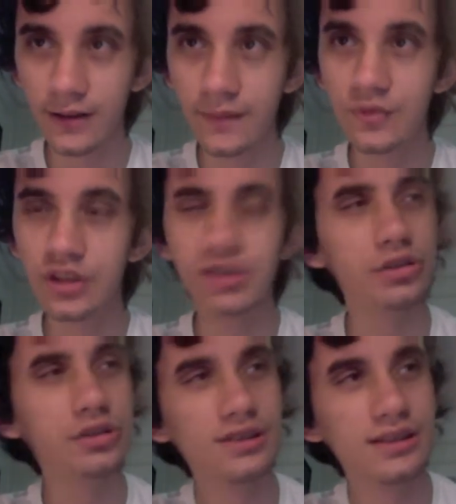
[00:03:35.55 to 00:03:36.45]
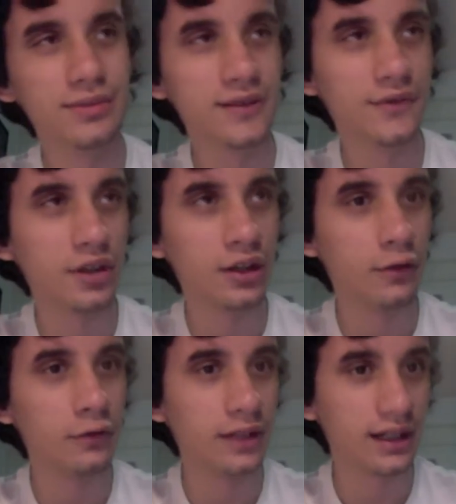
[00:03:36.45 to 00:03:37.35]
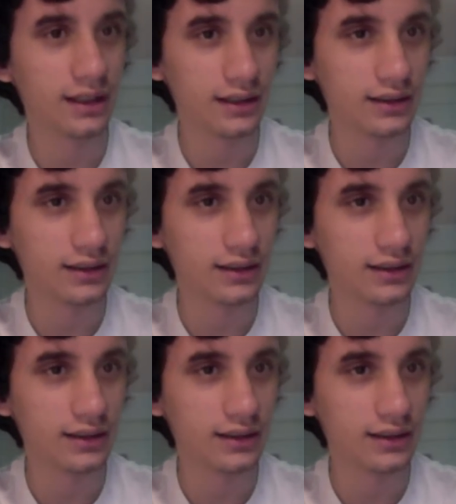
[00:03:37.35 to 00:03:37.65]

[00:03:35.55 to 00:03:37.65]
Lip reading: Socialism is a very old idea.